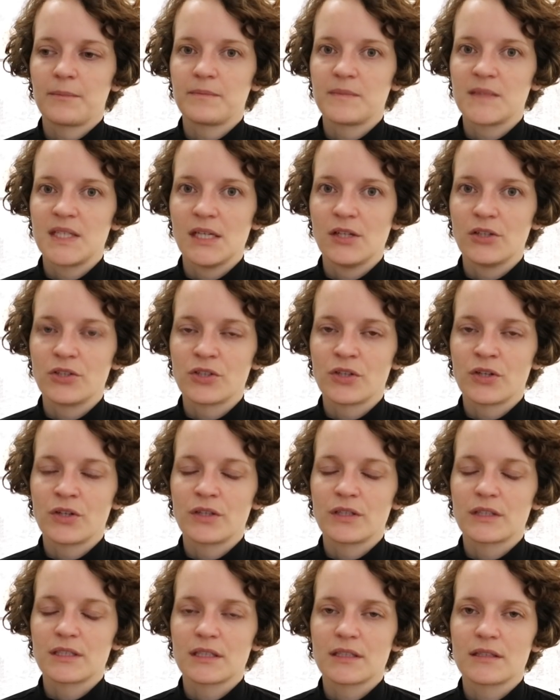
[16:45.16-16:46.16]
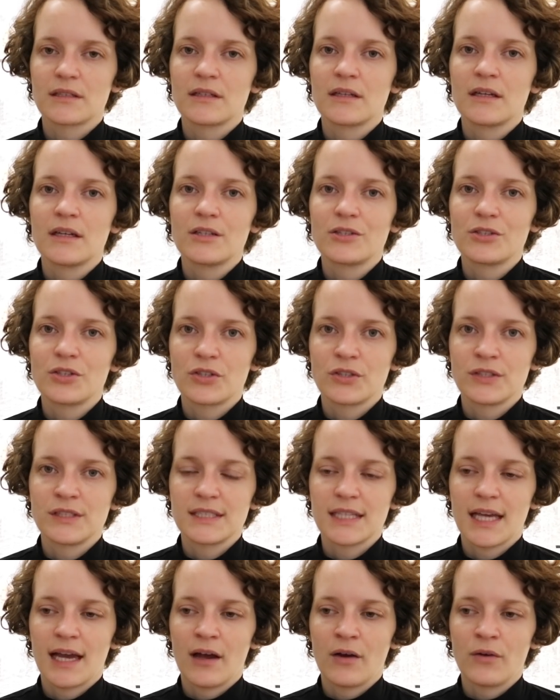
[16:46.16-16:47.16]
t-shirt
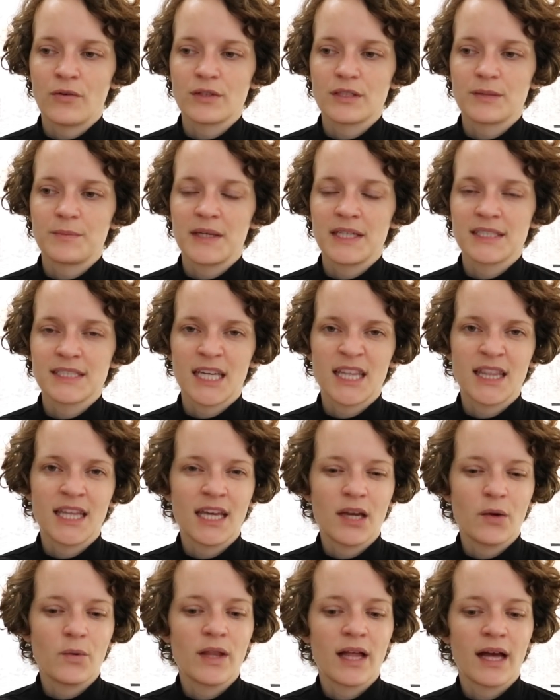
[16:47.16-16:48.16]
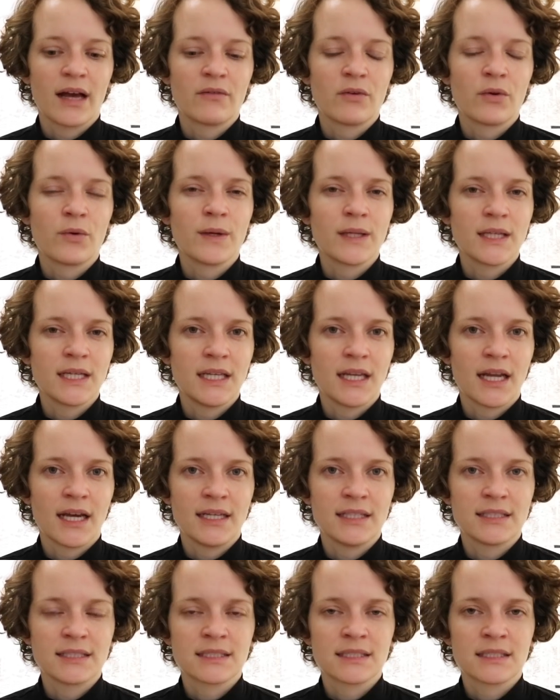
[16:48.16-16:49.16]
turns out, because I think it will have a really
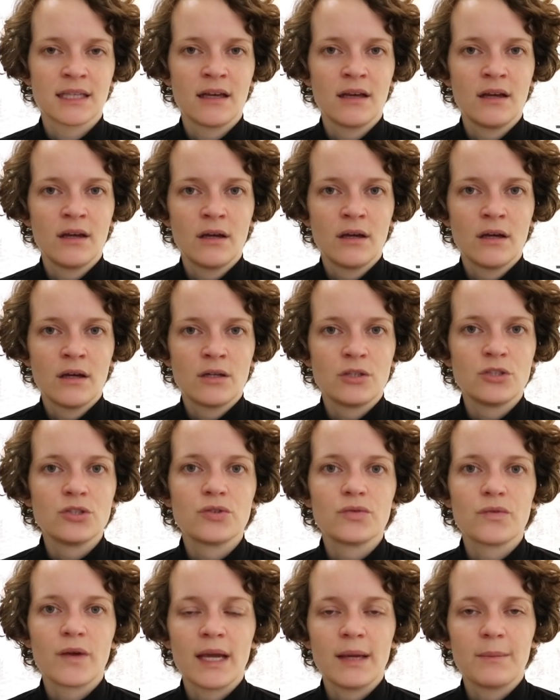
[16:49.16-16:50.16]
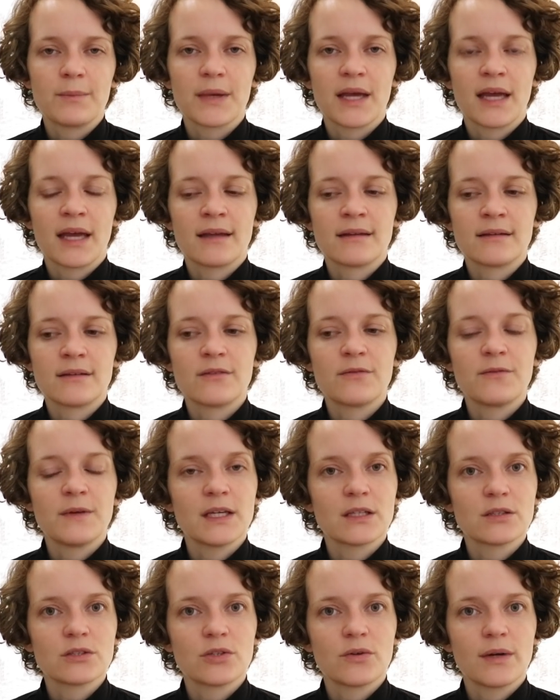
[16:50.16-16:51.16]
nice drape and
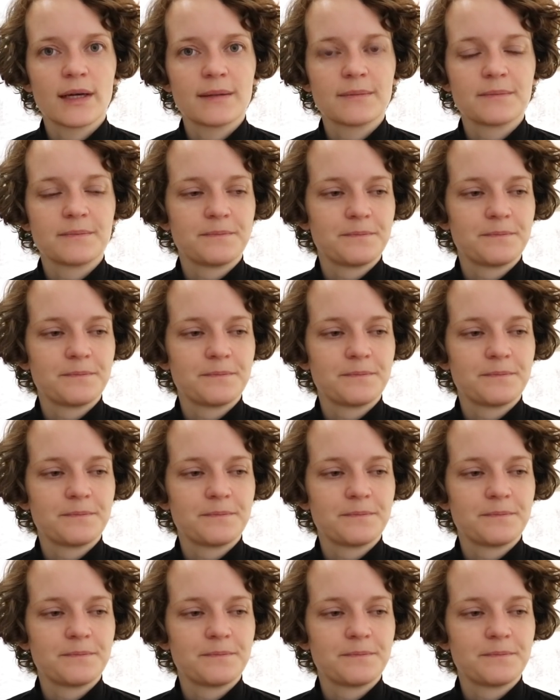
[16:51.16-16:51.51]
feel to it.